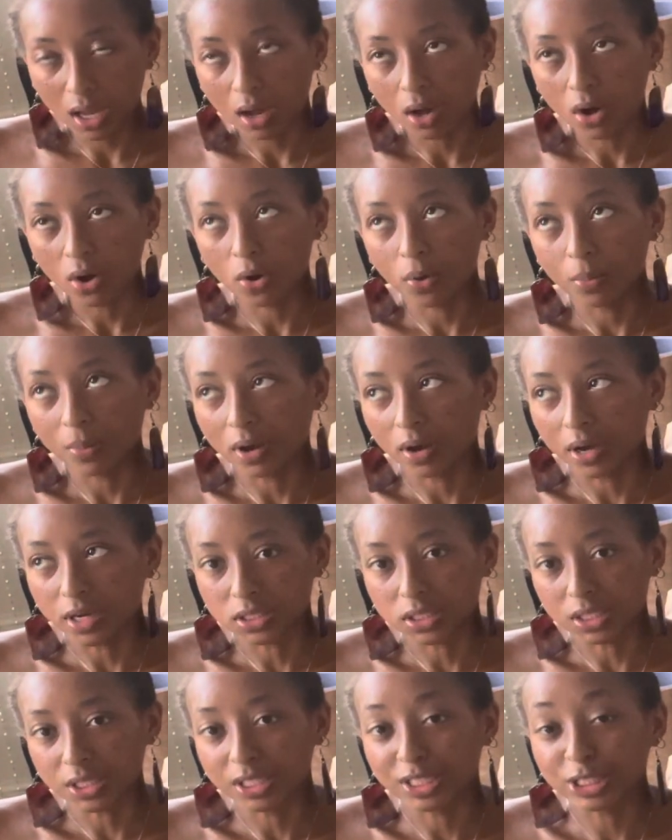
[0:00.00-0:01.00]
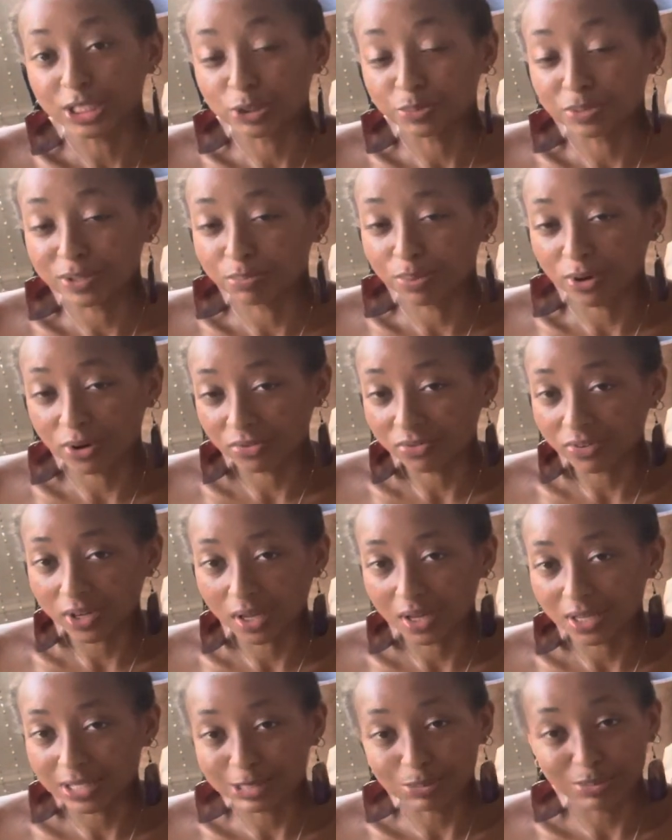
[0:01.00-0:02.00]
Oh my gosh, and it has been perfect.
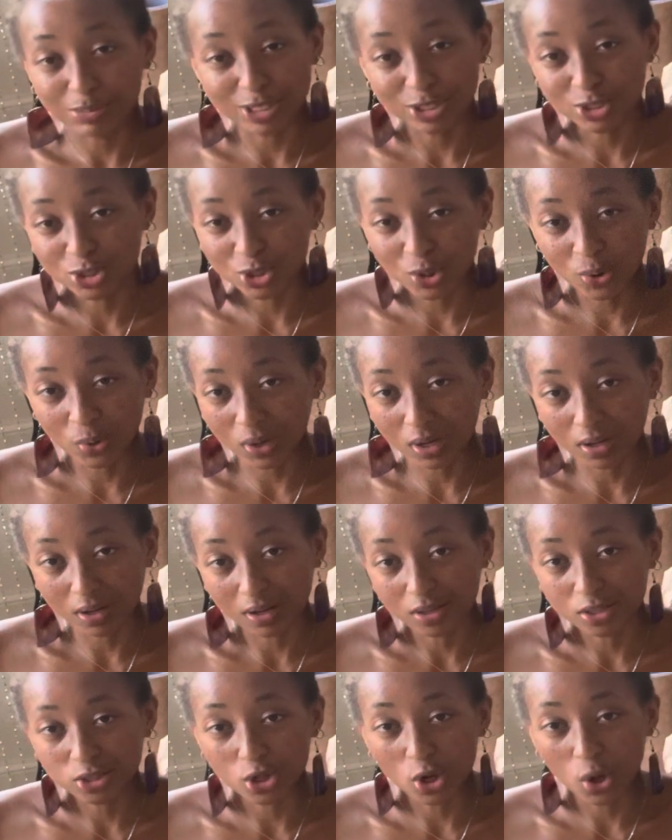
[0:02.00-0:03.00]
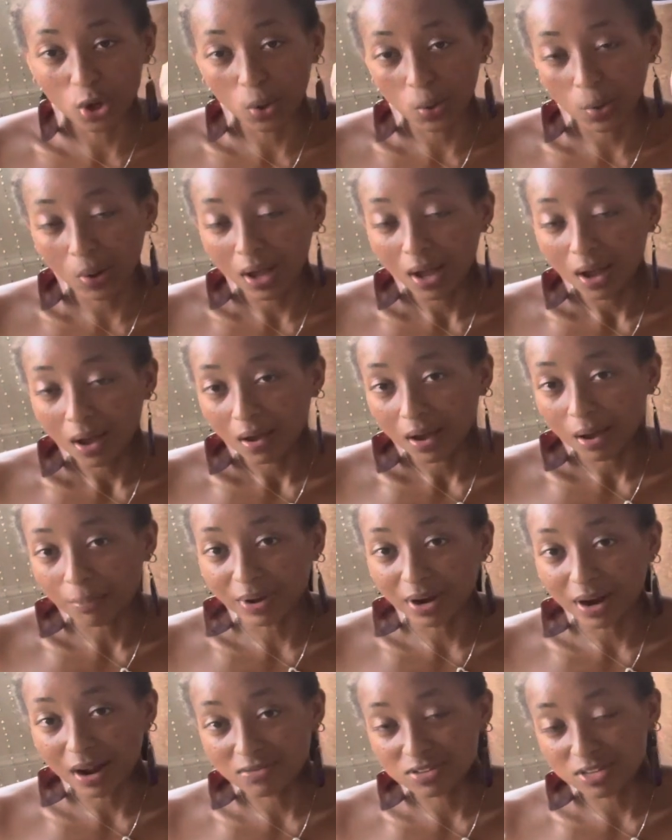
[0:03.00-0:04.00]
It's been so good. So I'm gonna
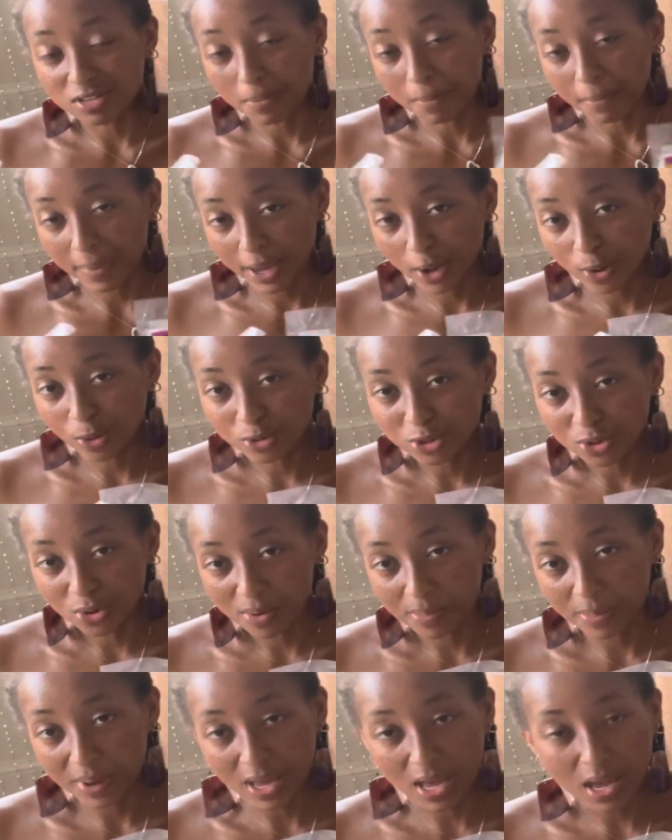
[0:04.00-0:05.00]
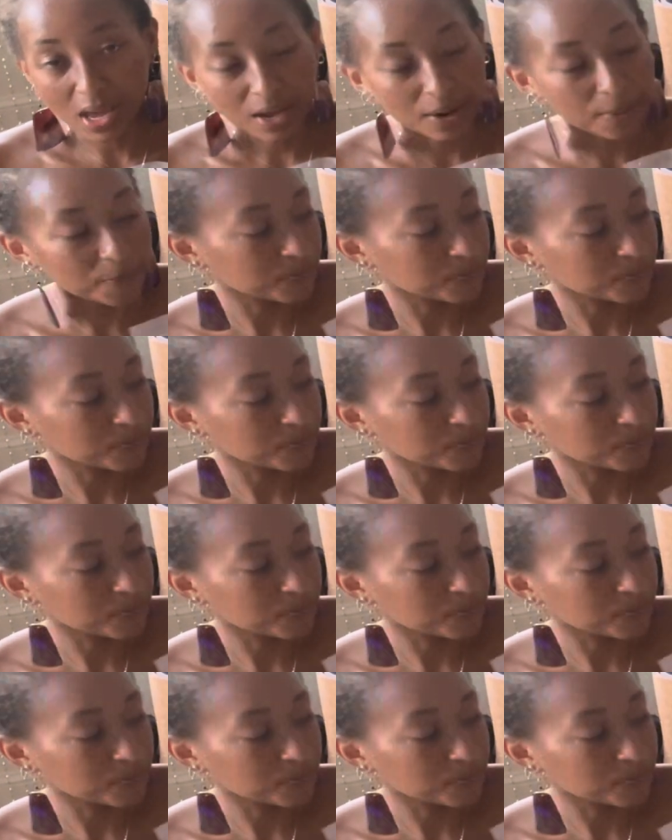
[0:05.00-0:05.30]
have some mango sorbet.